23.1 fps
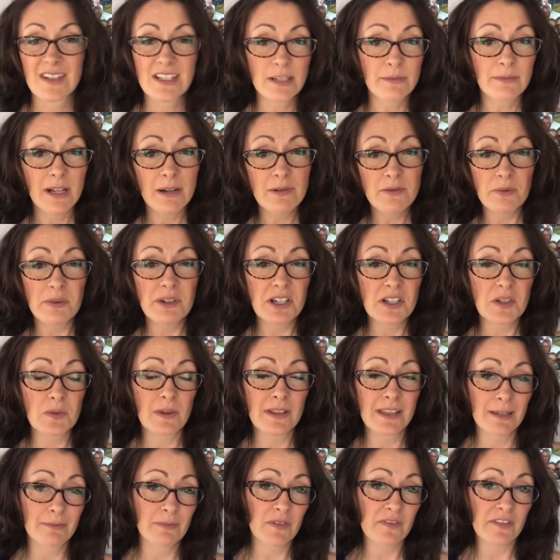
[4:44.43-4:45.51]
Sometimes we just
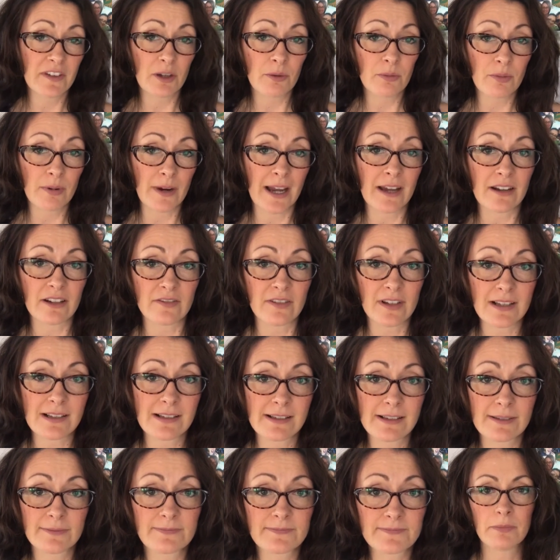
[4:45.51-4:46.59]
want them to feel proud of
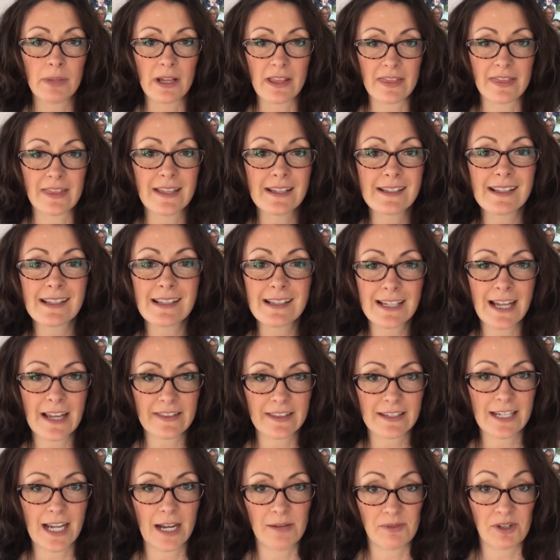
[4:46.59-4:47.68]
us. But this is not
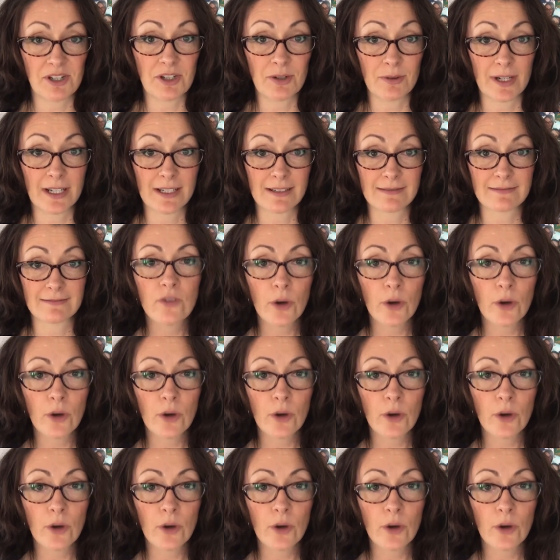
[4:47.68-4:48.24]
the time to do it.